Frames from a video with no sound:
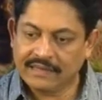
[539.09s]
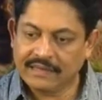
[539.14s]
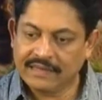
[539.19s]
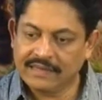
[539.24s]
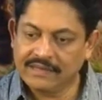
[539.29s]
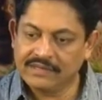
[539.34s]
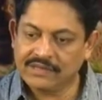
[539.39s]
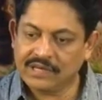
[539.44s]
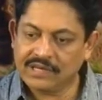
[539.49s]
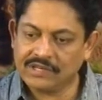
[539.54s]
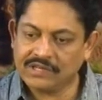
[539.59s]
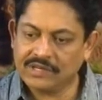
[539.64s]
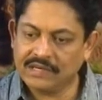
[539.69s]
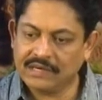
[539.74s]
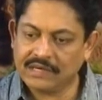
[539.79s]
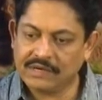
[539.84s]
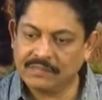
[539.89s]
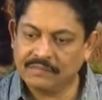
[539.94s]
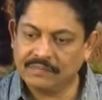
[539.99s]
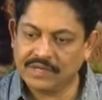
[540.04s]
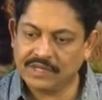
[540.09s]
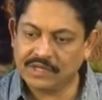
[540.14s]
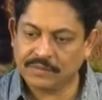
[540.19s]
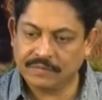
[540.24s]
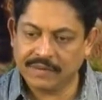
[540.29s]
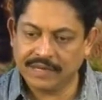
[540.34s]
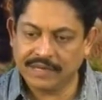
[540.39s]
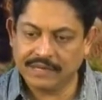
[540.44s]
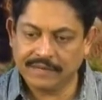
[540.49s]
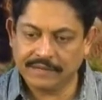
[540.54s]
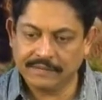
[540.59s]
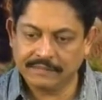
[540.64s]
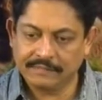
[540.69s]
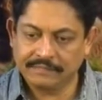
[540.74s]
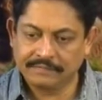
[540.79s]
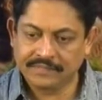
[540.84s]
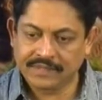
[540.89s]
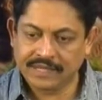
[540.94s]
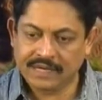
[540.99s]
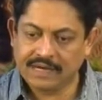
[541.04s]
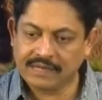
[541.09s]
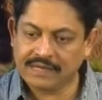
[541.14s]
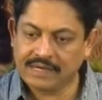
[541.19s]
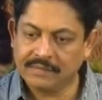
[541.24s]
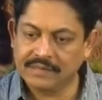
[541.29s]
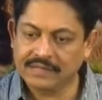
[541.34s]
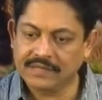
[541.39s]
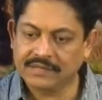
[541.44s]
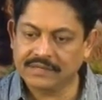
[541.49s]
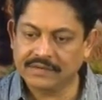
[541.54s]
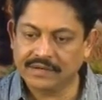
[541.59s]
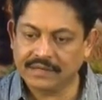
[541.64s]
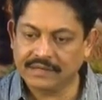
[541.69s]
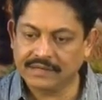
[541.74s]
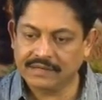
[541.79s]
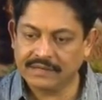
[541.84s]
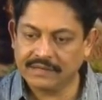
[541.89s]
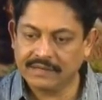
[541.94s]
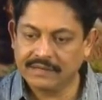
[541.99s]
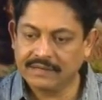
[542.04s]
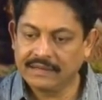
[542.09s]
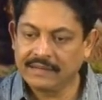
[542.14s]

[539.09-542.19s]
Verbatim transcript: He is such an accomplished player, a committed cricketer,